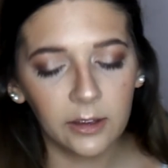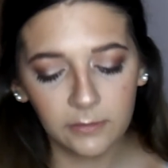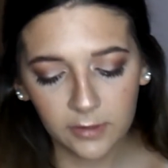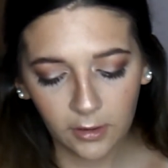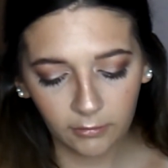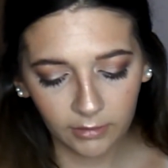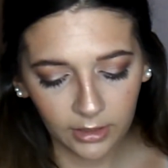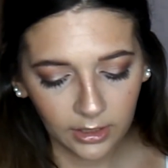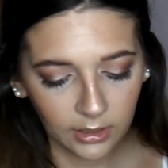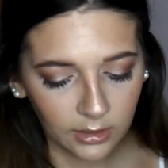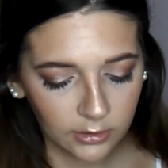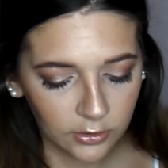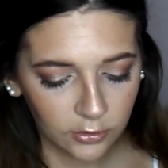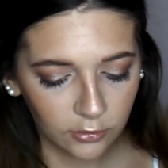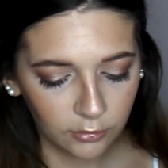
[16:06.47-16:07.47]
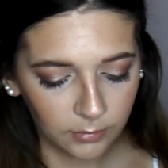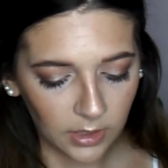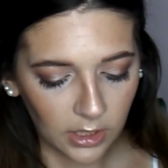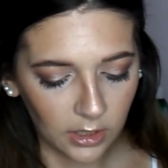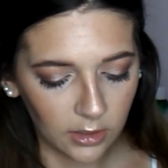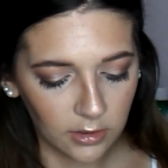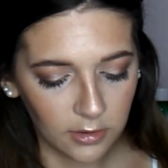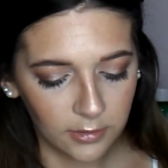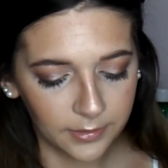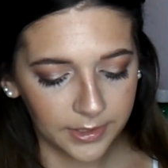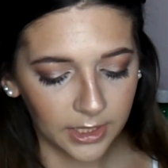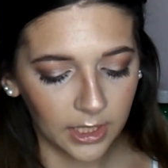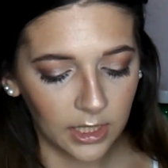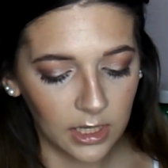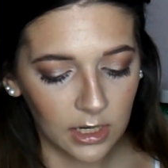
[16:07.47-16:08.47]
am going to be
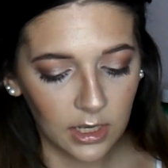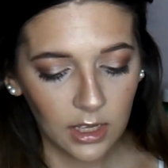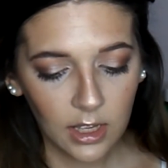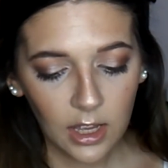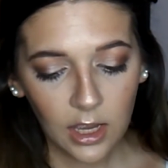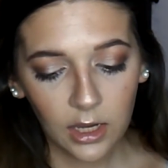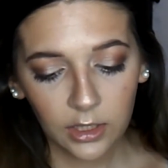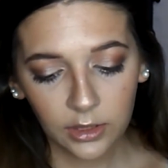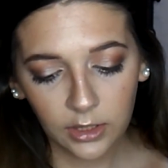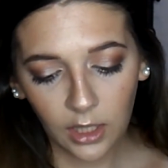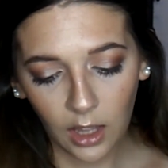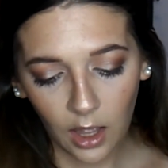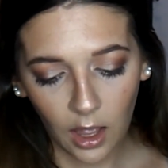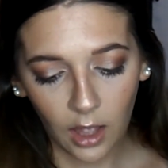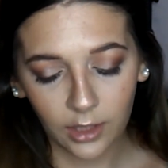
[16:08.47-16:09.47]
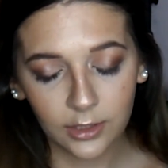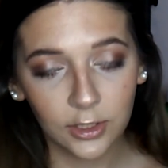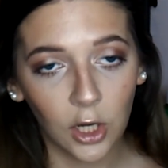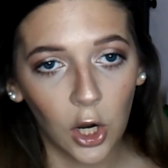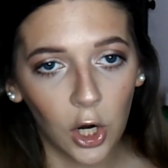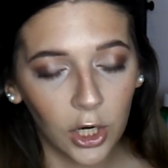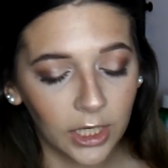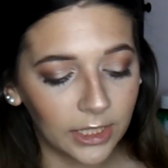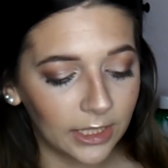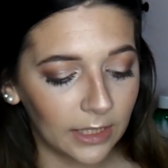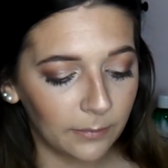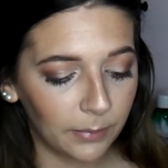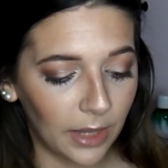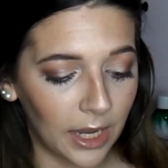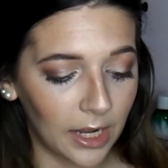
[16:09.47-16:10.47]
using the Tarte
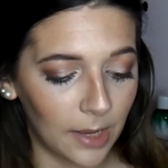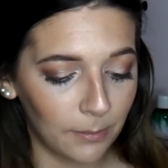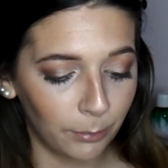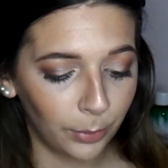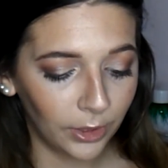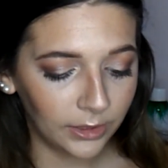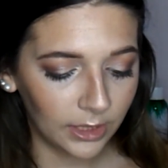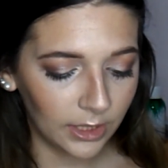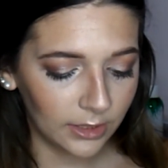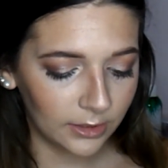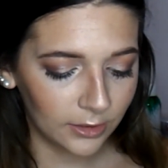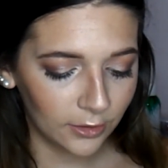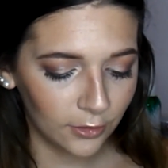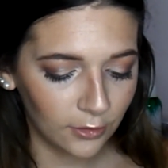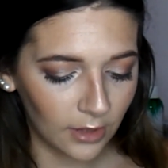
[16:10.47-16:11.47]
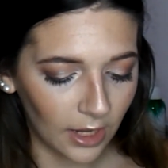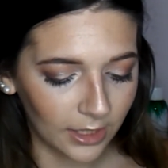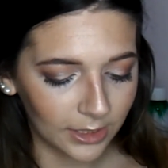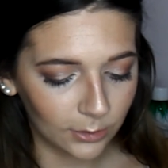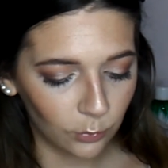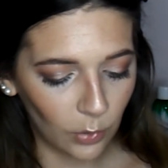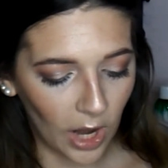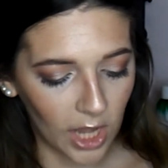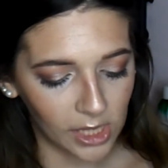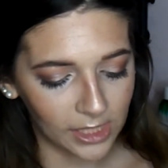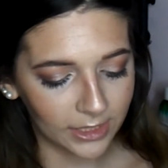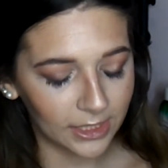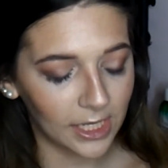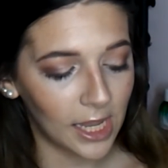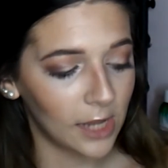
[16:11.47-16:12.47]
Lip Paint and Birthday Suit as well
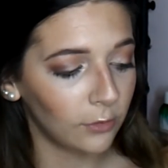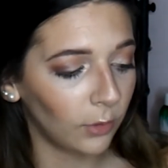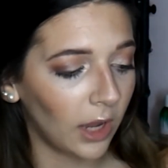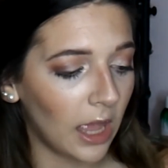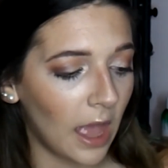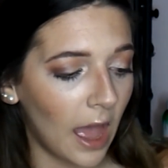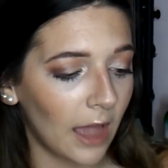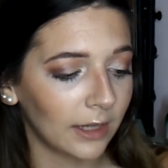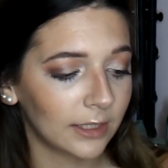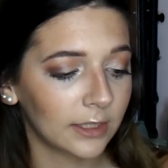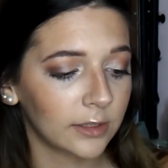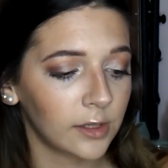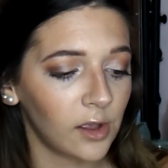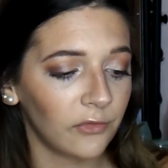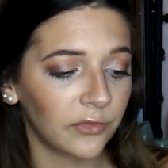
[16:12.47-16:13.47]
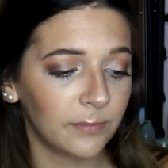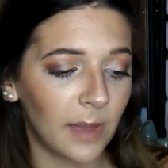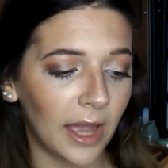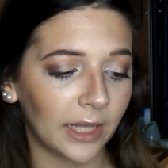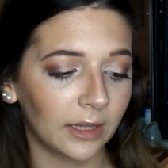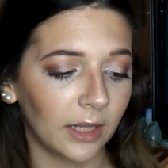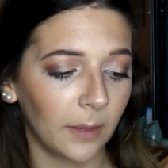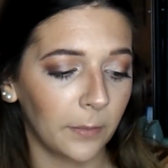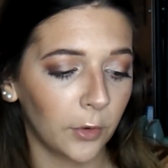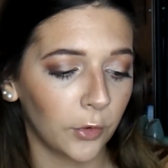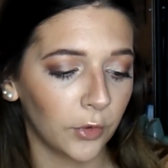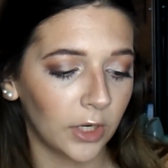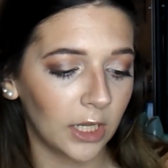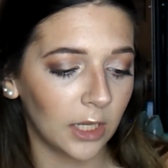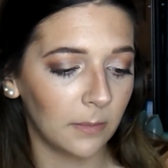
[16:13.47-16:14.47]
as the NYX Soft Matte Lip
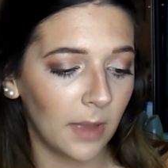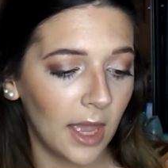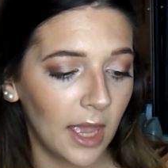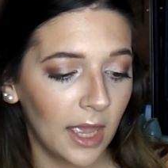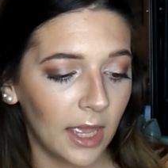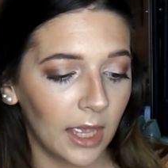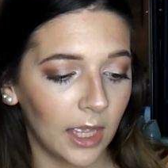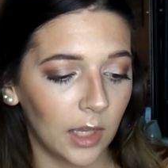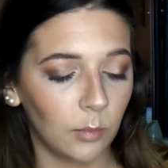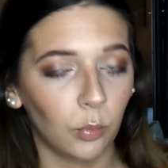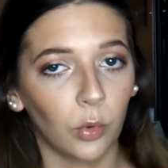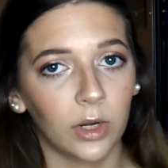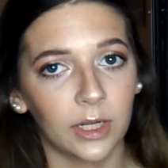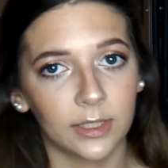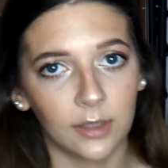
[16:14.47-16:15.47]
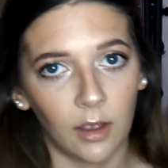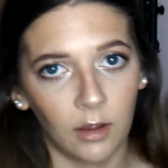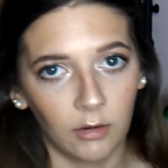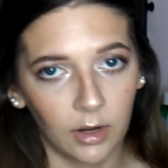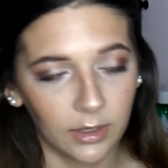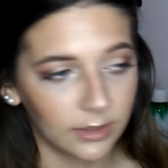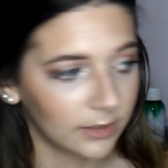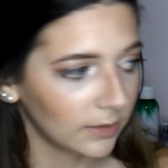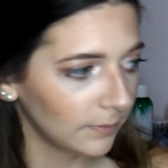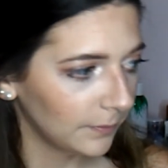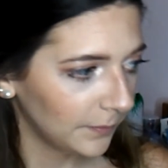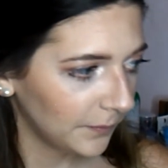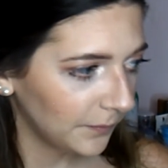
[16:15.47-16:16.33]
Cream in Buenos Aires.